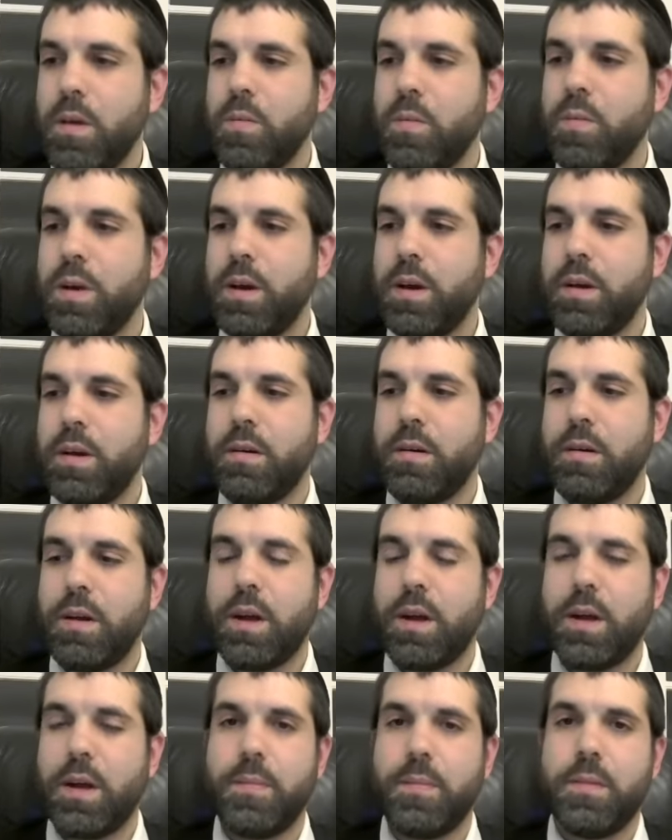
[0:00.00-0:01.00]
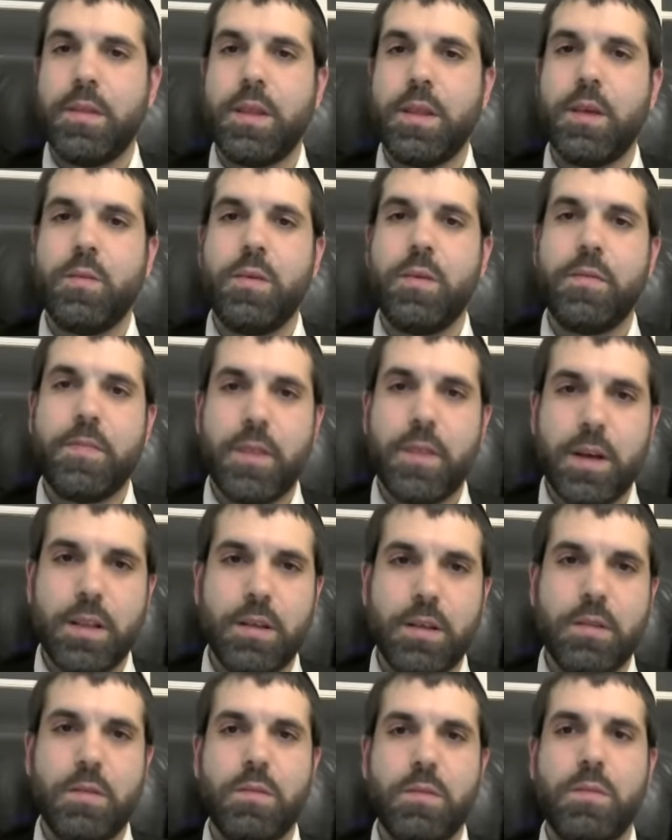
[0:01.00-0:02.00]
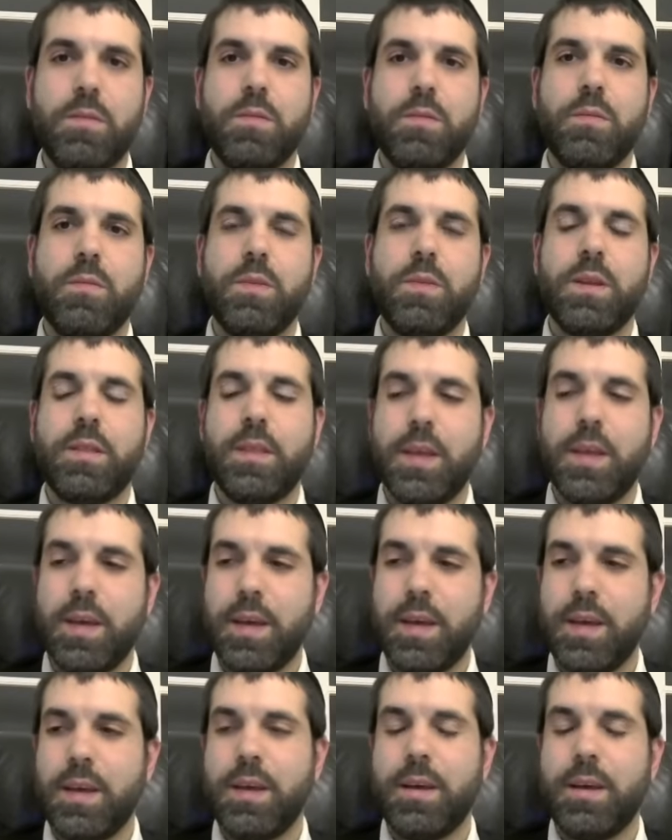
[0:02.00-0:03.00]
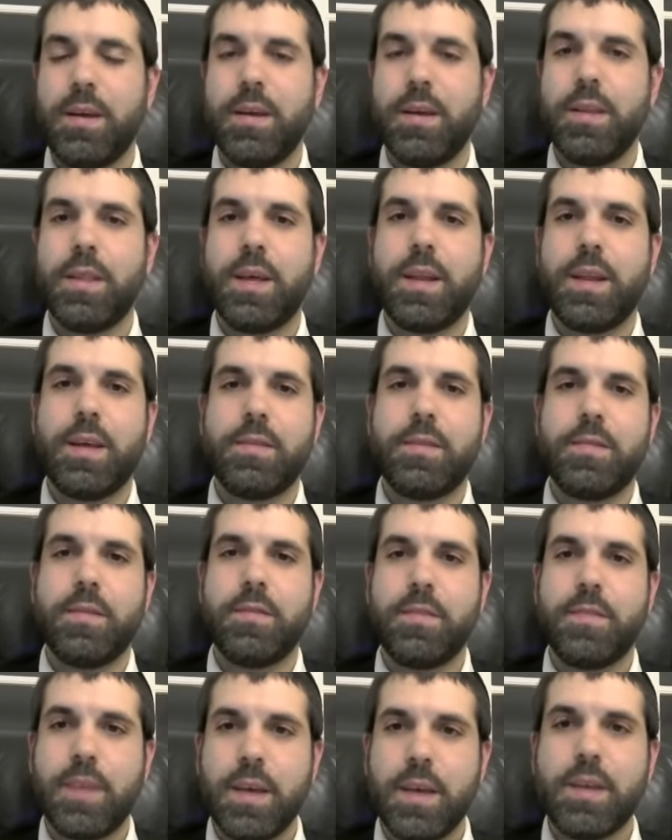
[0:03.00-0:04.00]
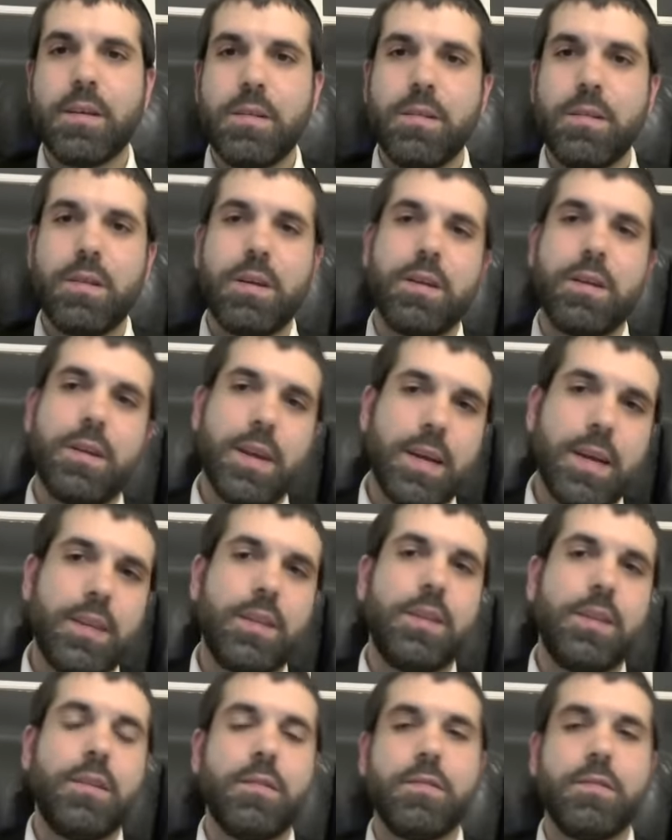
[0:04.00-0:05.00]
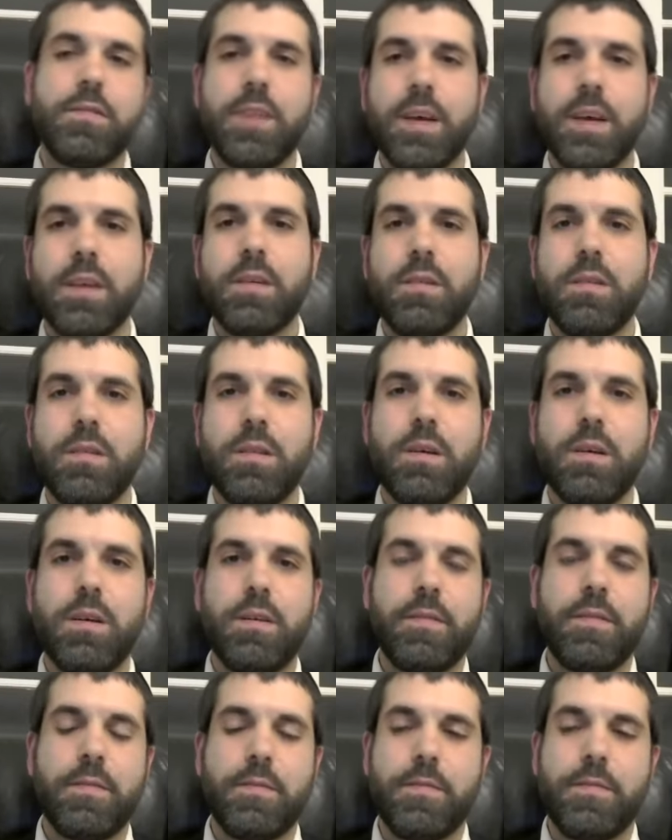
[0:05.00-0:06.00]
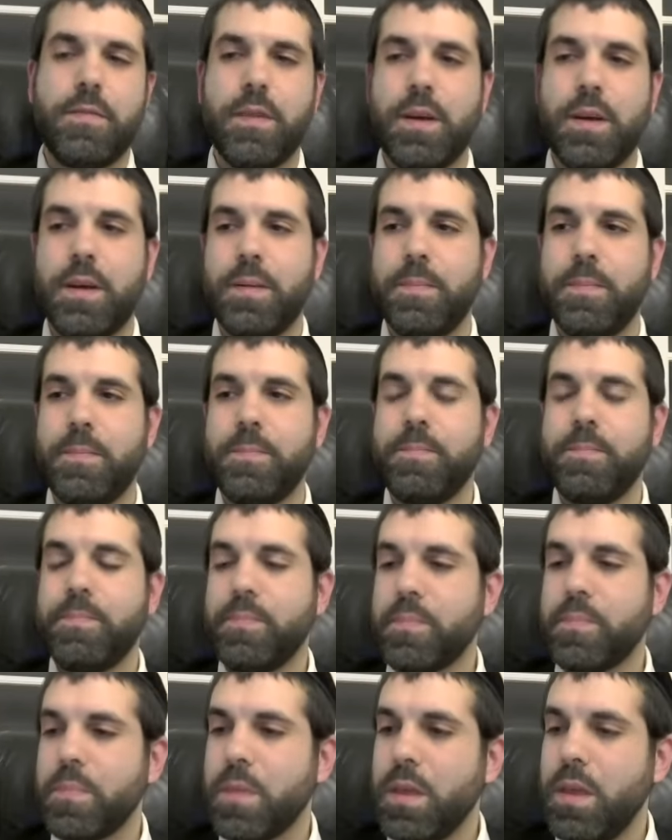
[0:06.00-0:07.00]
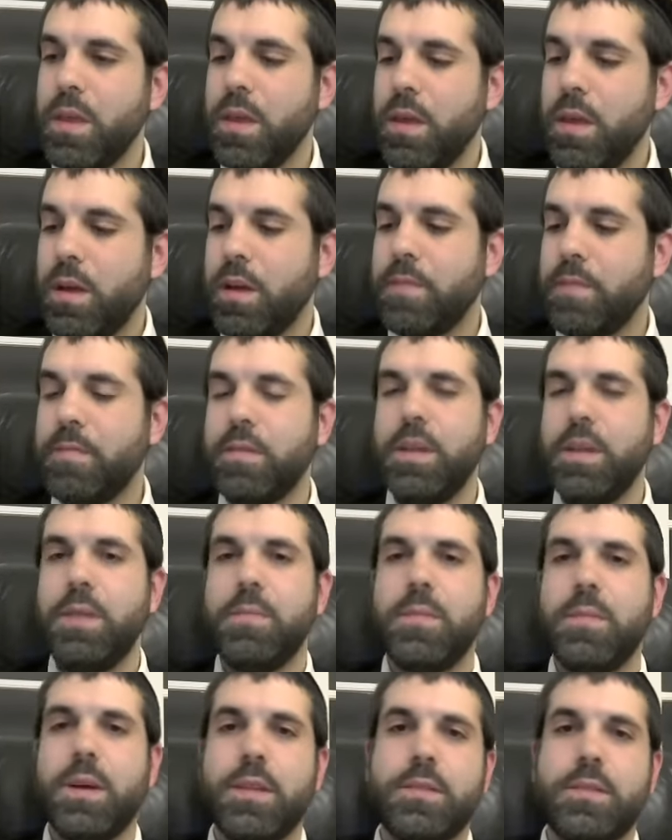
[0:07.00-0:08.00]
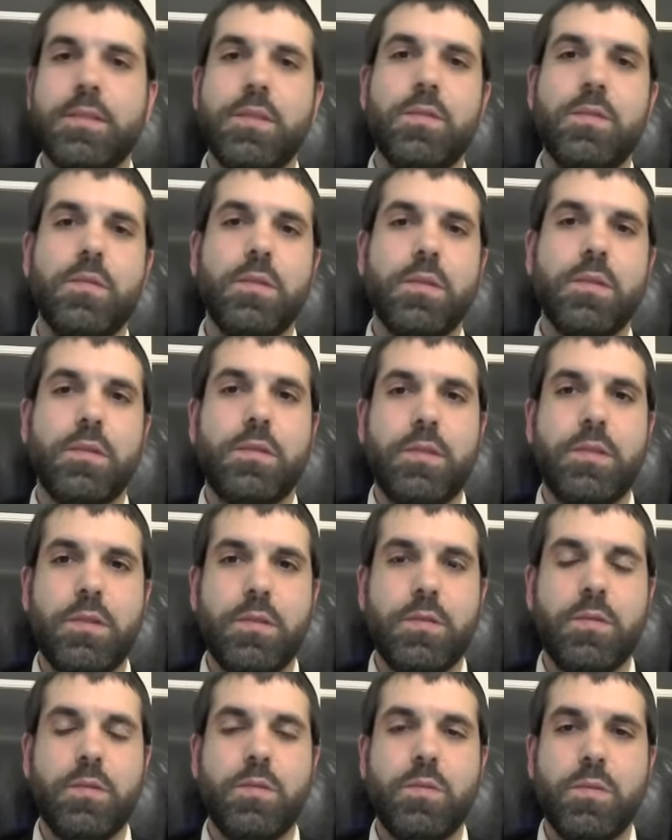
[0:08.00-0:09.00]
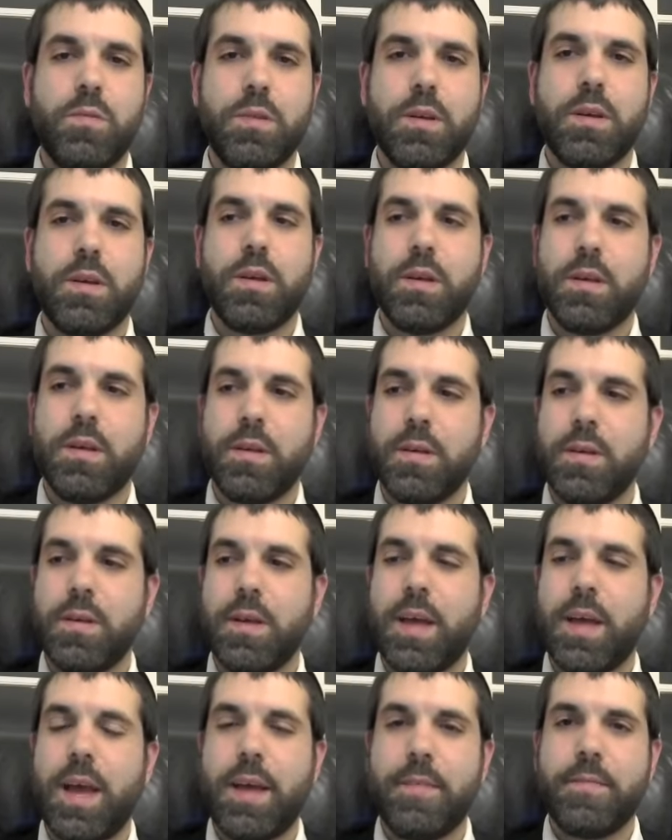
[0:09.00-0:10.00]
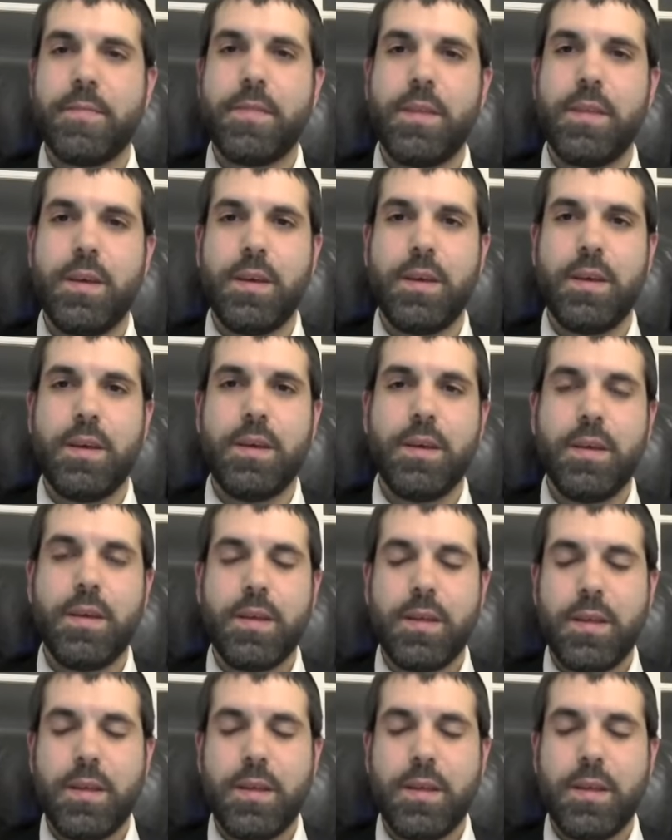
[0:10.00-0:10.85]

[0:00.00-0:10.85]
where um, that we follow with a that has a cycle, a 19-year cycle of um, of leap months in order to have the